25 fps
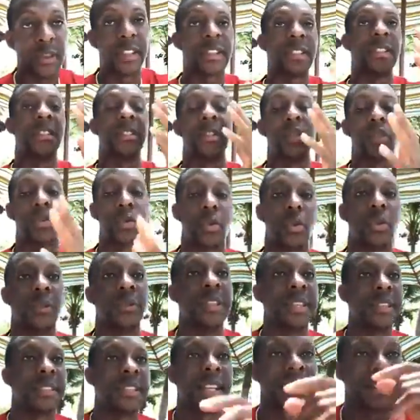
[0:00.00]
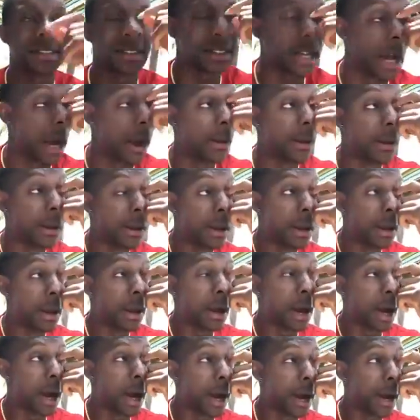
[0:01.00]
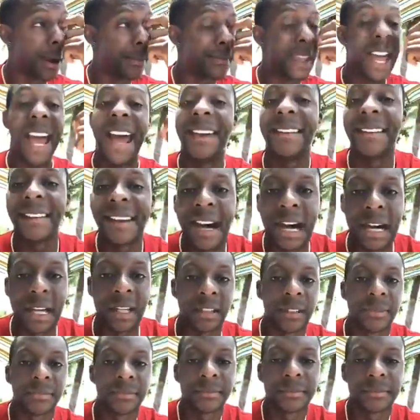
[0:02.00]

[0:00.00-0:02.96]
This is the truth. Now check this out. At night.